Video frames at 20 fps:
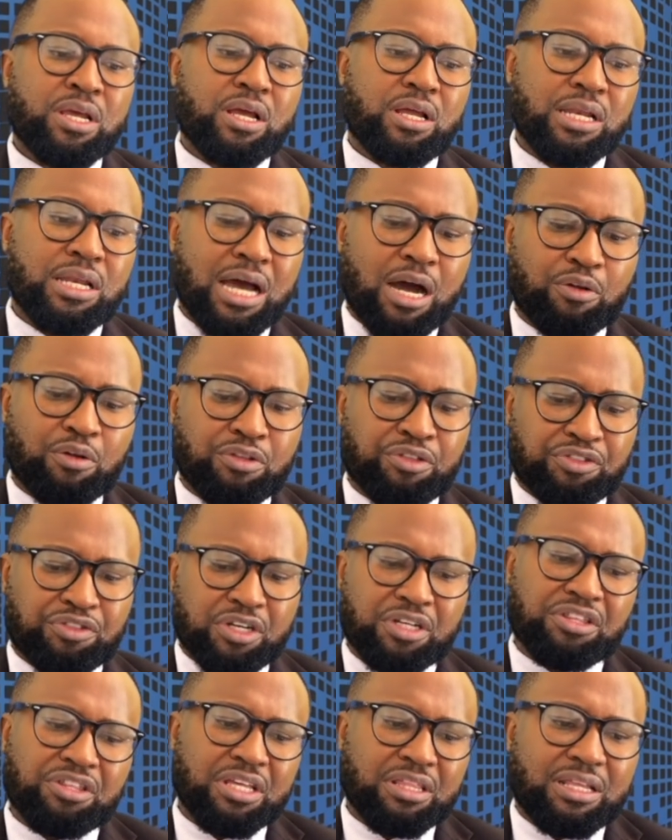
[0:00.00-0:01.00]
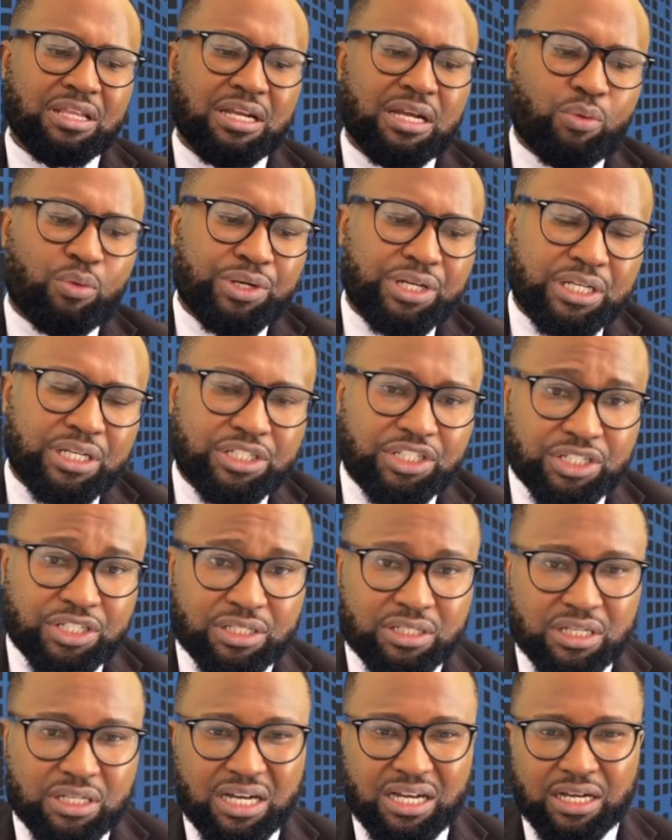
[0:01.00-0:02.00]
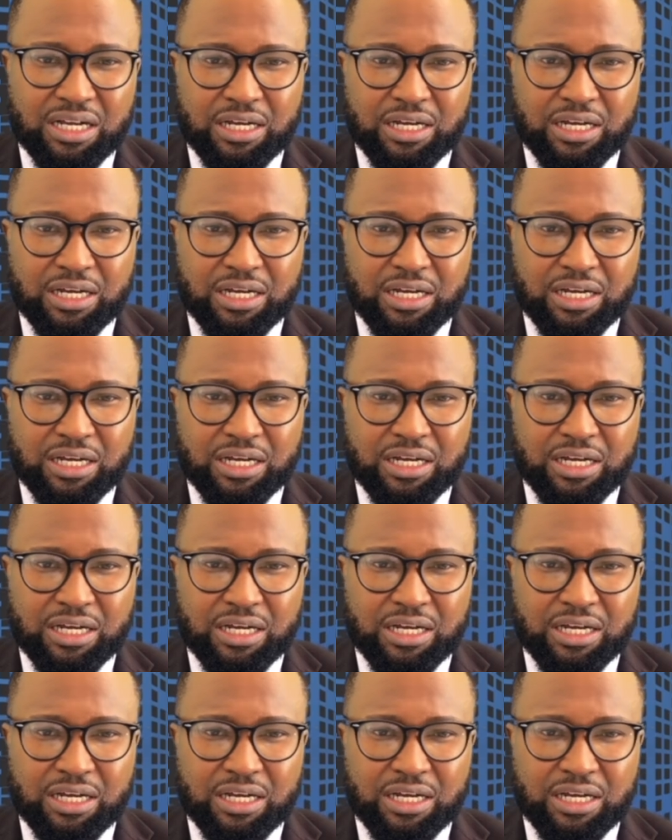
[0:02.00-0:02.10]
Now, the third thing that I want to just